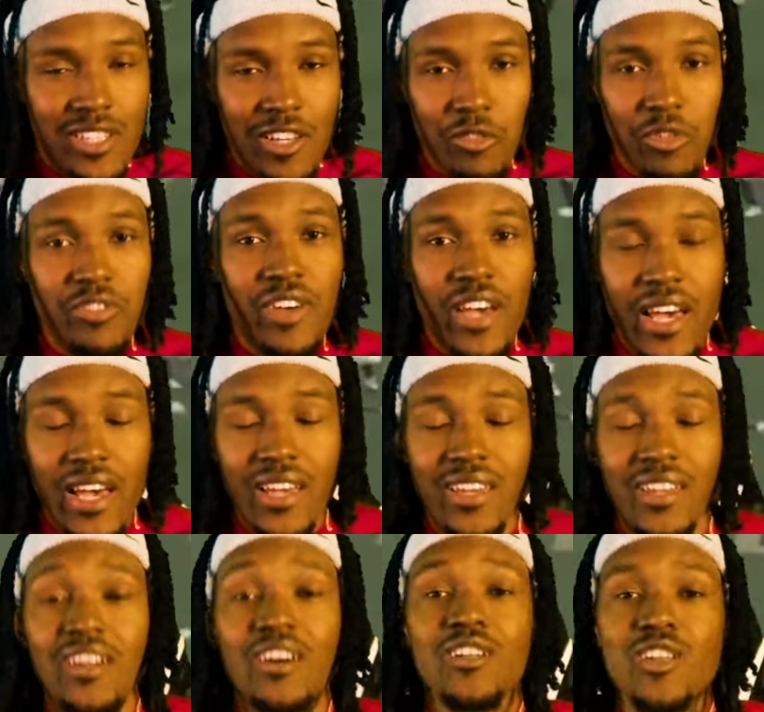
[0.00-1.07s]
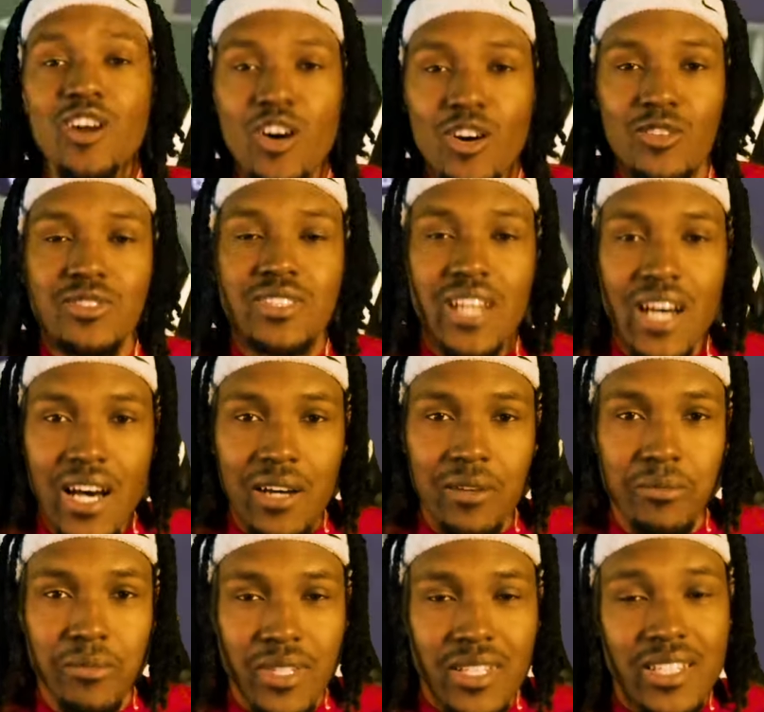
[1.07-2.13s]
that we've had in a long time
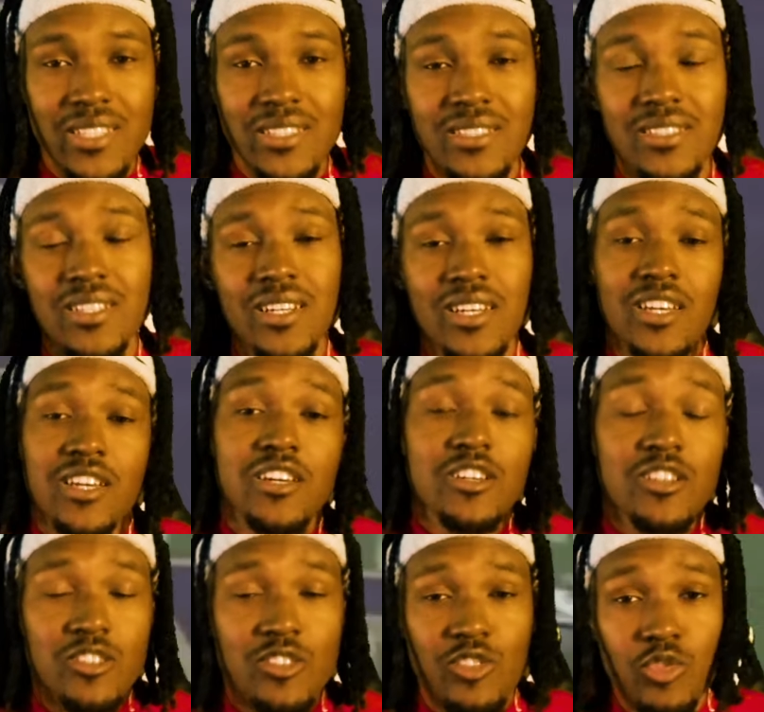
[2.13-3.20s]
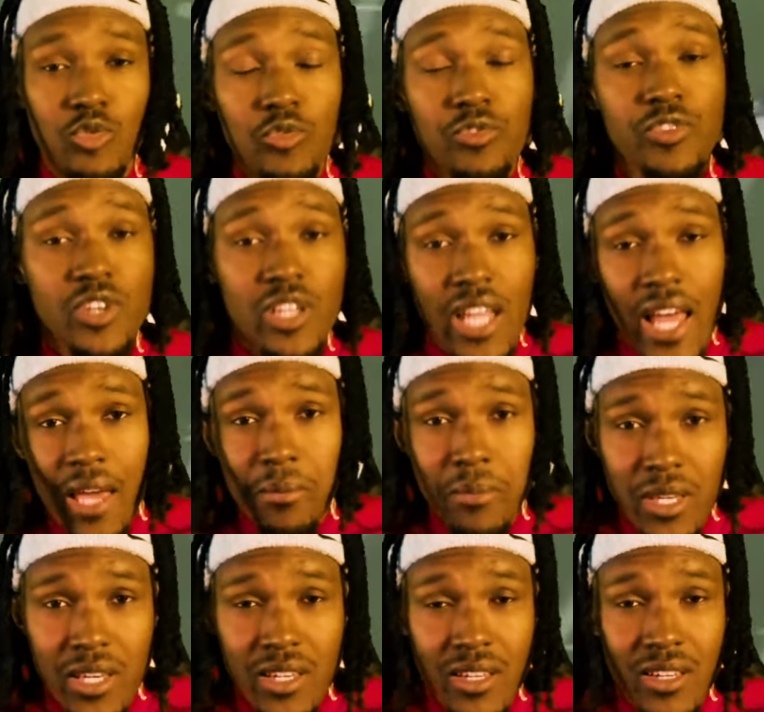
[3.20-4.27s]
because you feel like
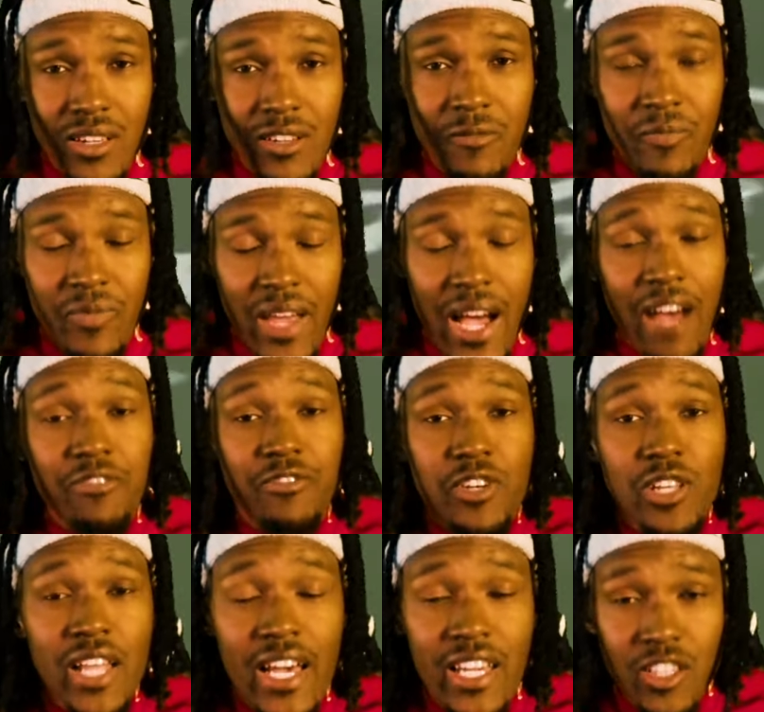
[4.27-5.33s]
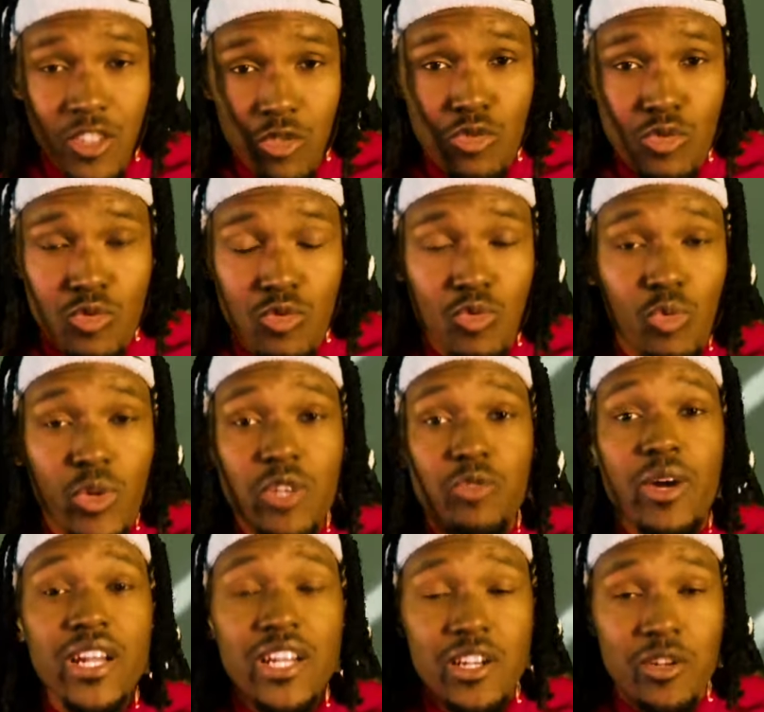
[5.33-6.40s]
me I feel like you, we
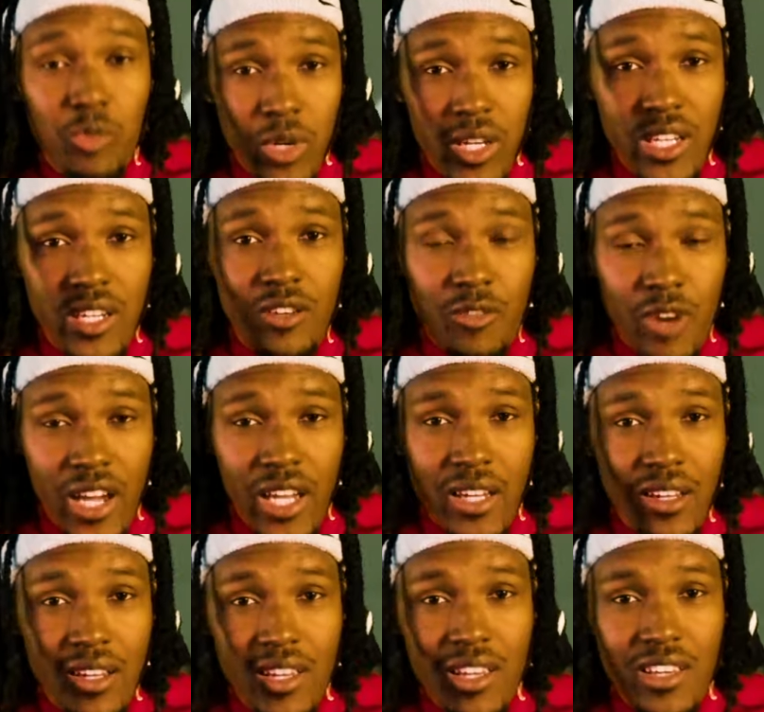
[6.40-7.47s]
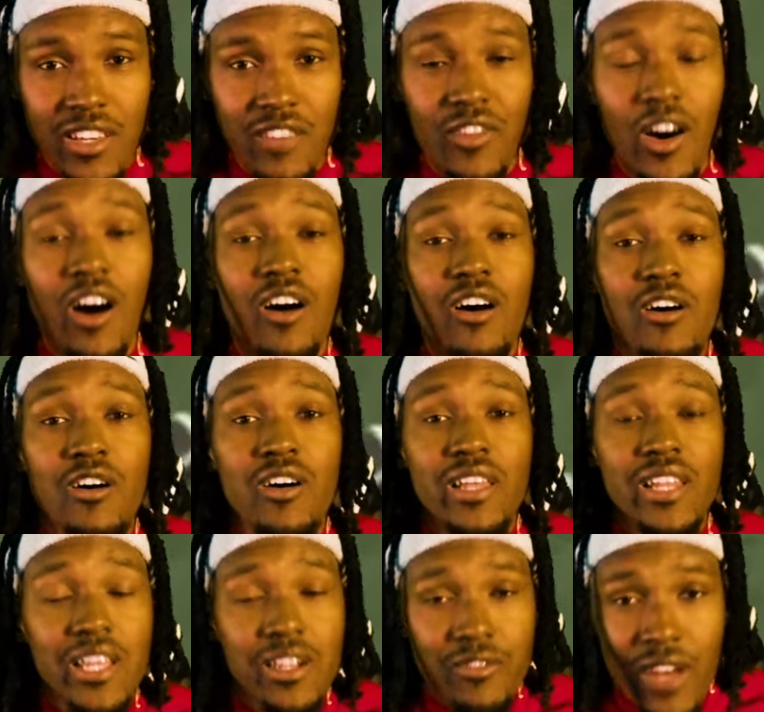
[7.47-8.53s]
ready to win, right? If all
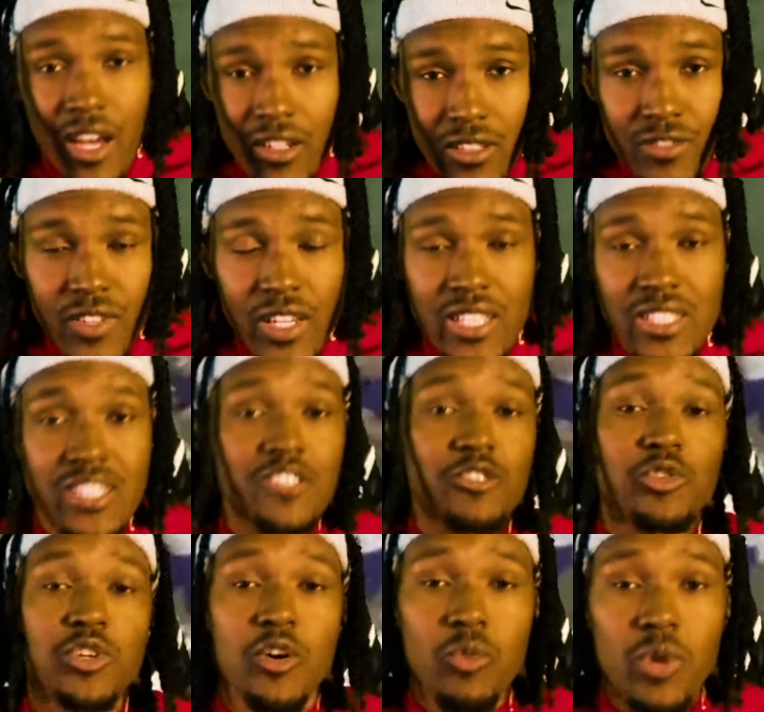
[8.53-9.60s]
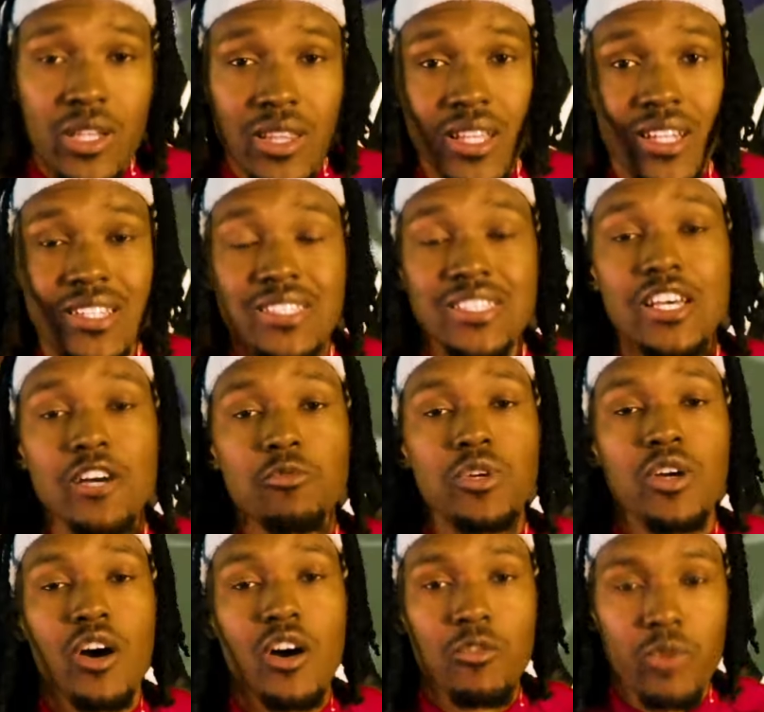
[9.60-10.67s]
Atlanta Falcons fans can agree on one thing is that
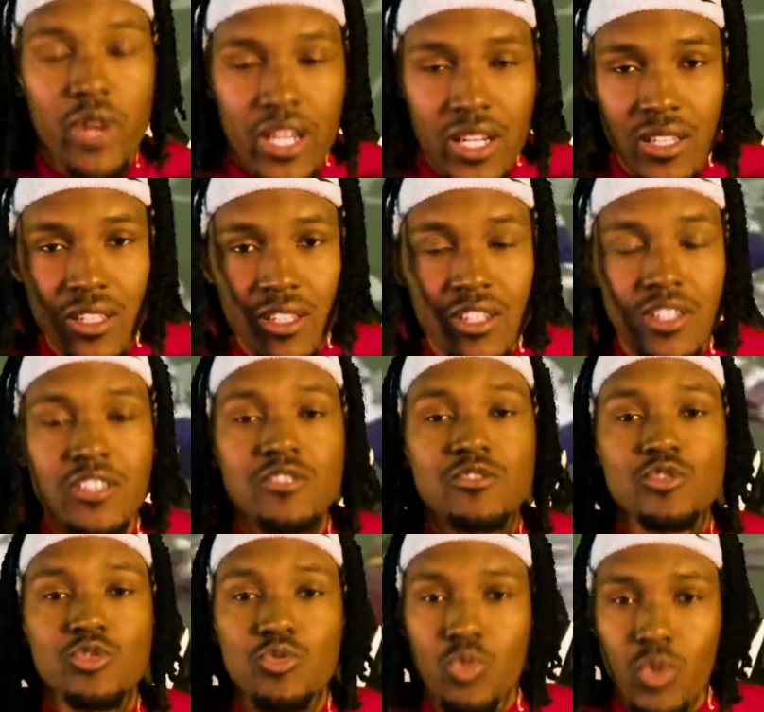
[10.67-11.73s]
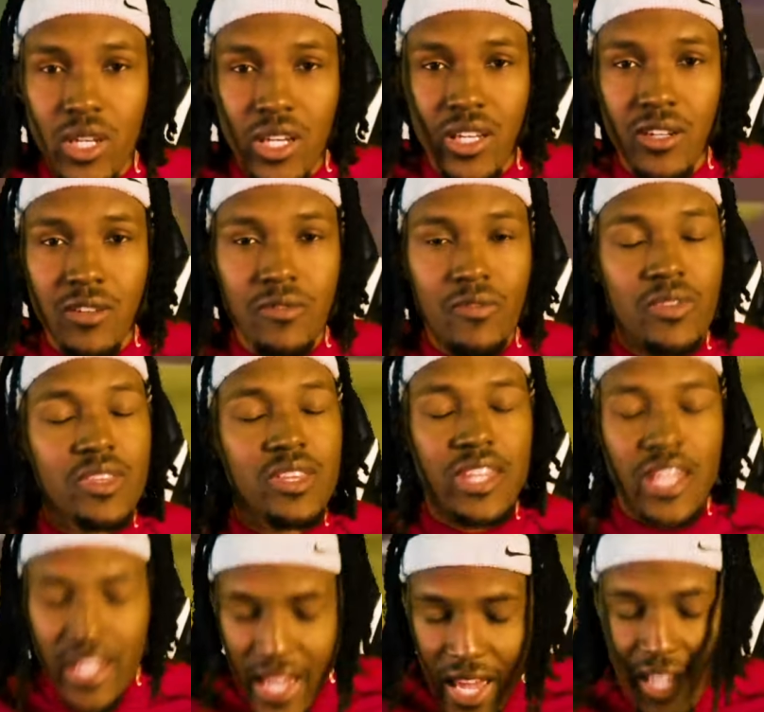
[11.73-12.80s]
we are ready to win,
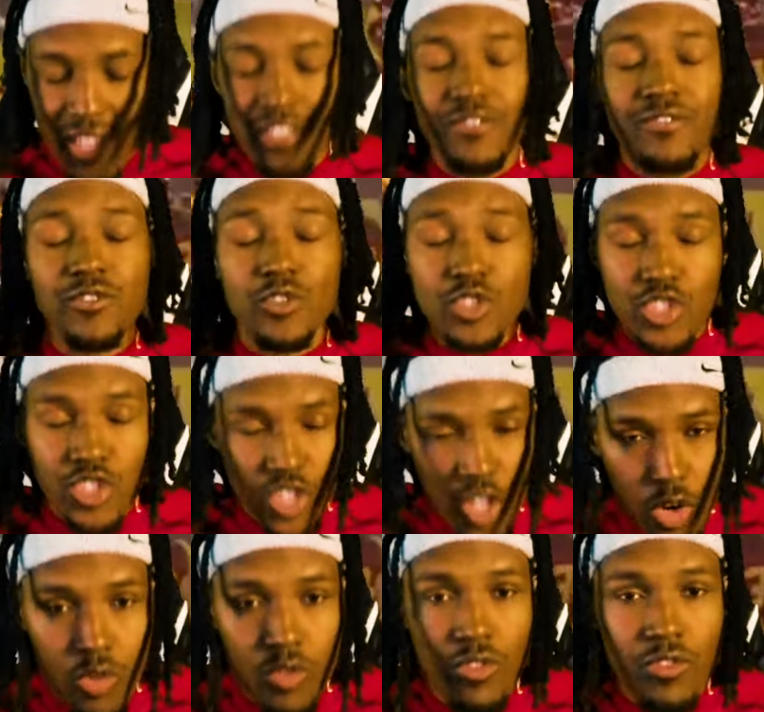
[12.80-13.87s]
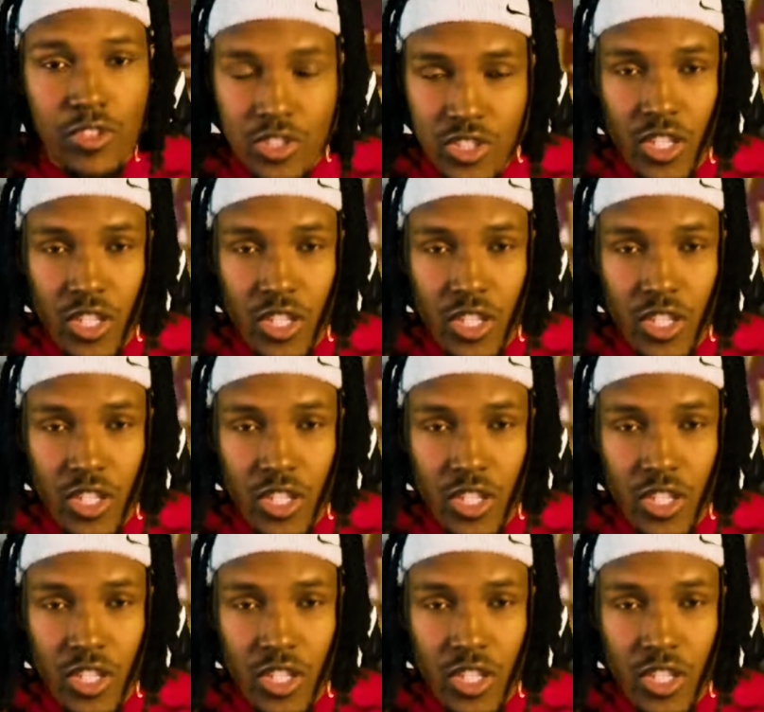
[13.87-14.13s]
then that's for sure, for